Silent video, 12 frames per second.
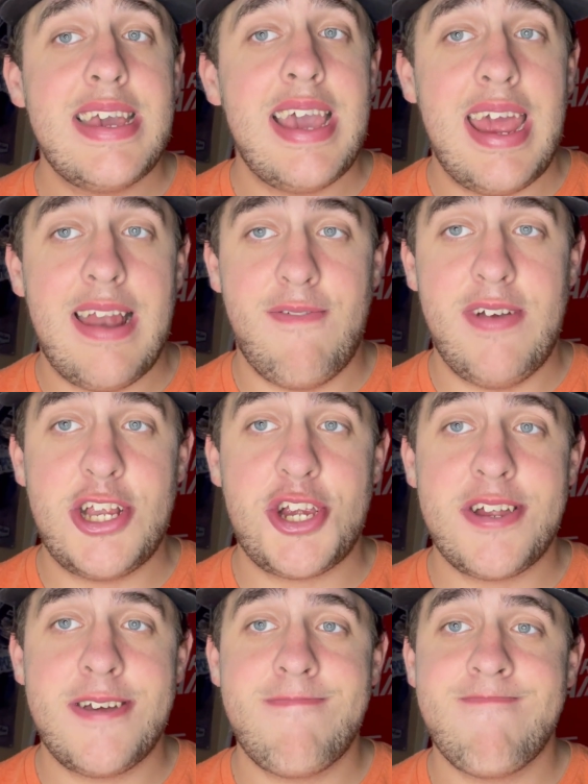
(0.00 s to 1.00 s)
and
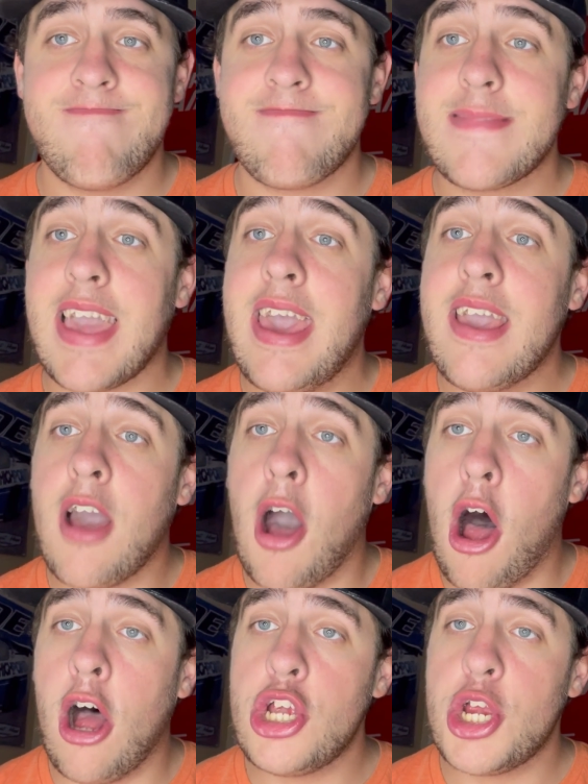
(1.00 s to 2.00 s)
eventually a
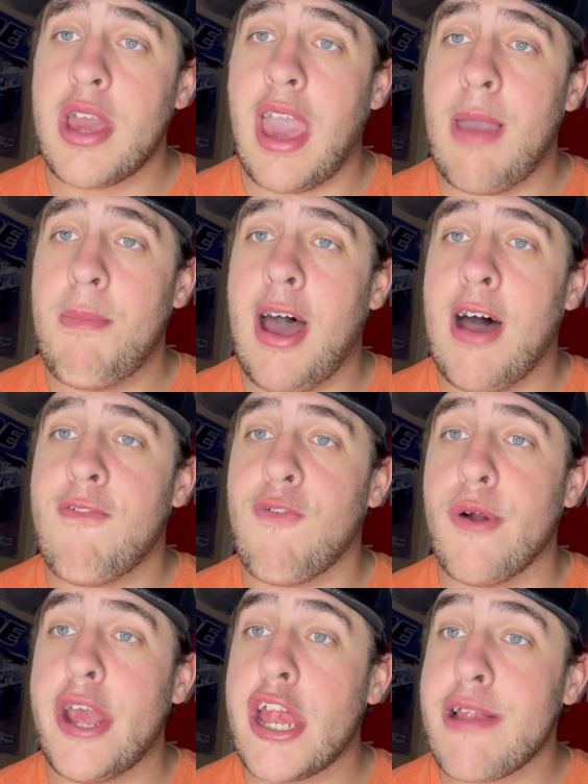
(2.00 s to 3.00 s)
caution came out
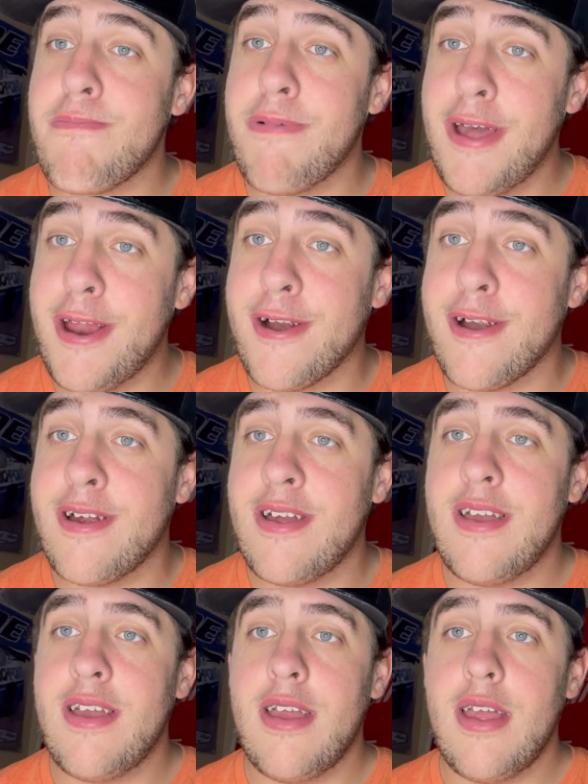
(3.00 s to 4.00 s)
for a splitter
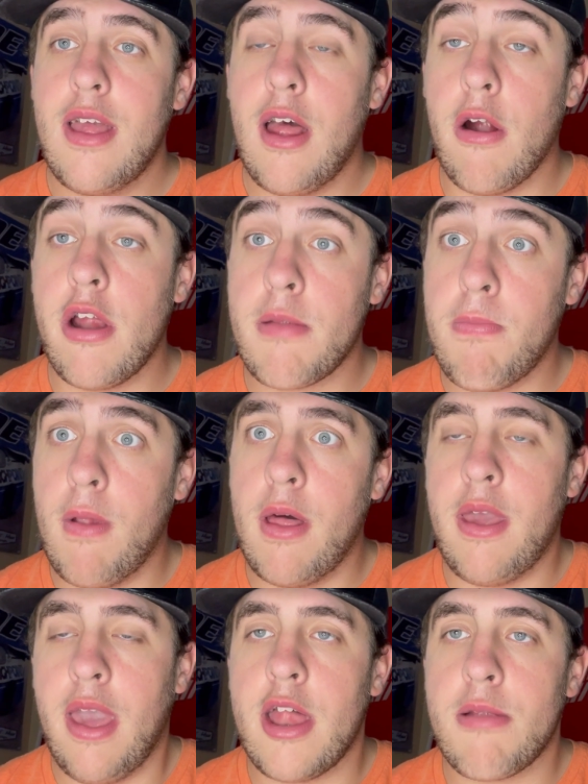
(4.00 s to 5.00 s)
on a
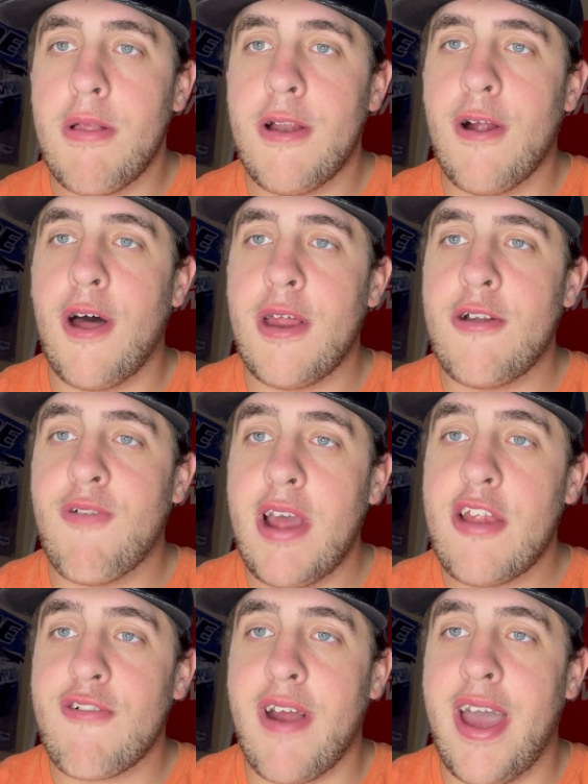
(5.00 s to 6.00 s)

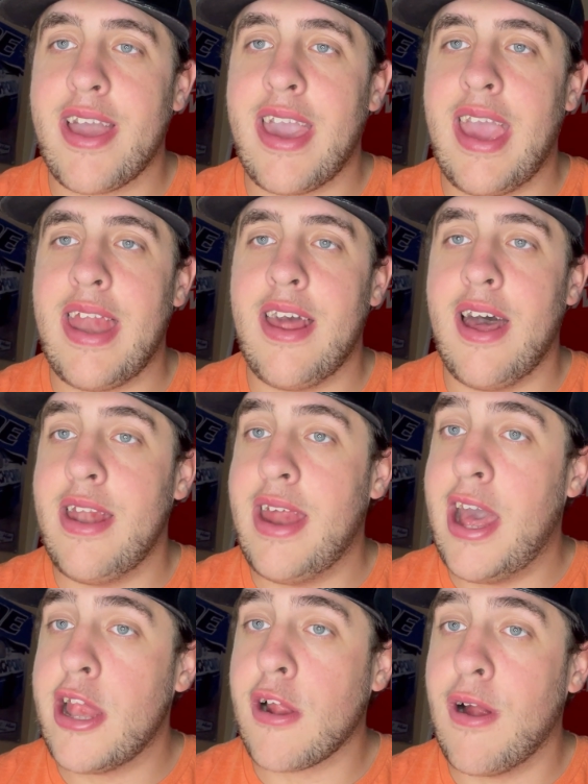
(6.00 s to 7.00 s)
racetrack, and
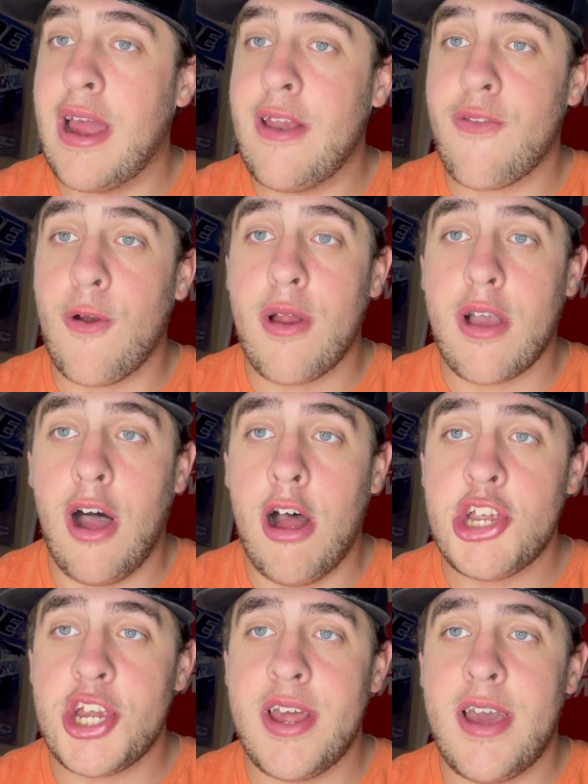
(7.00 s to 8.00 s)
NASCAR had to throw the
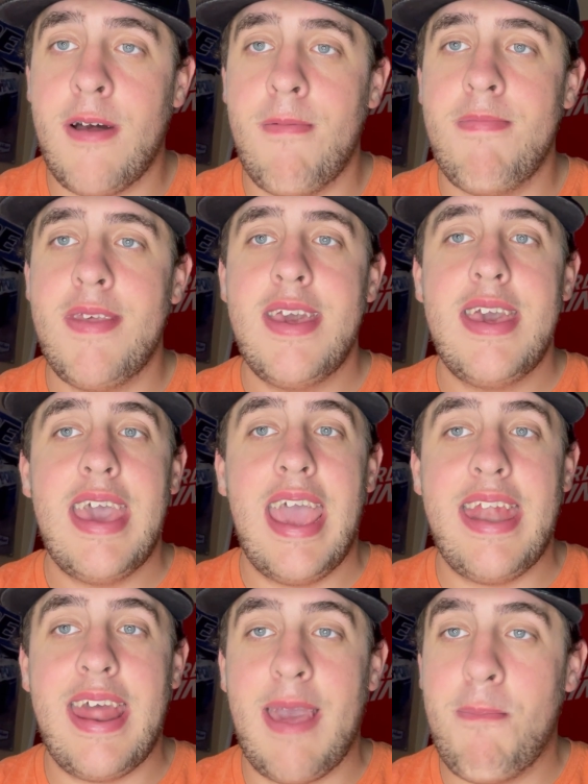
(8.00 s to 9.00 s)
caution out,
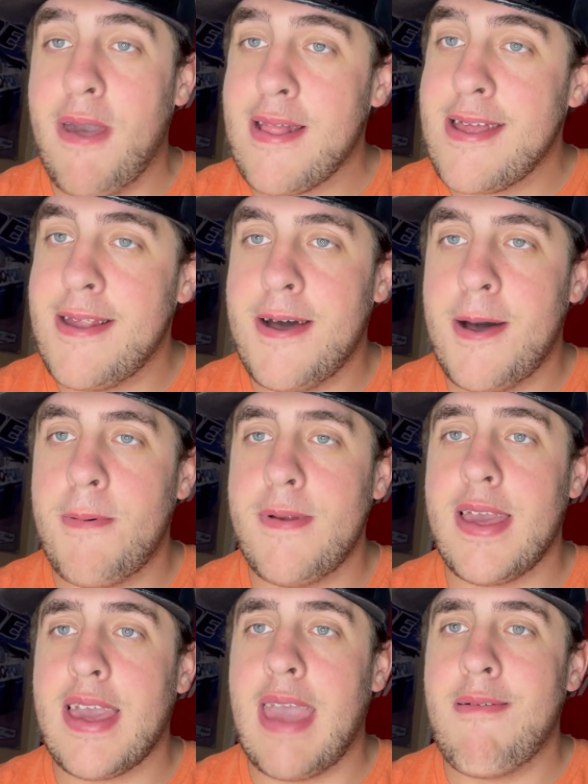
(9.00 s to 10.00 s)
and they picked it up, and
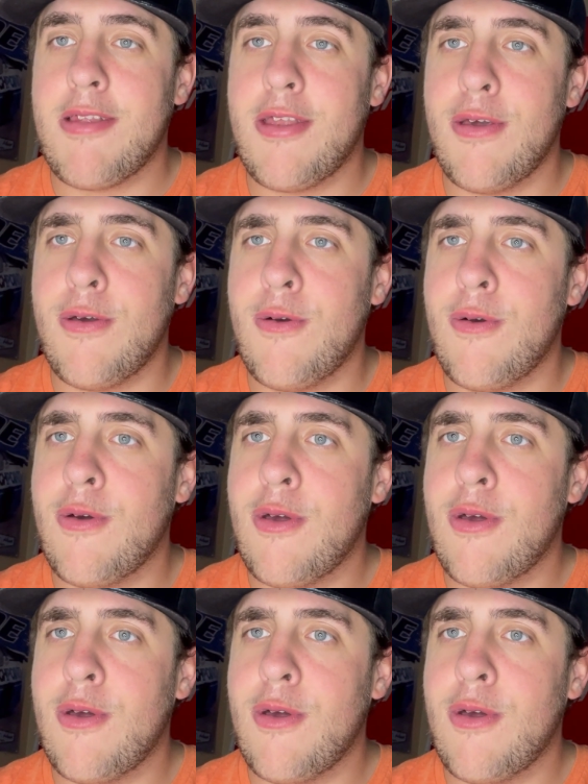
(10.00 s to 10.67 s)
they gave it to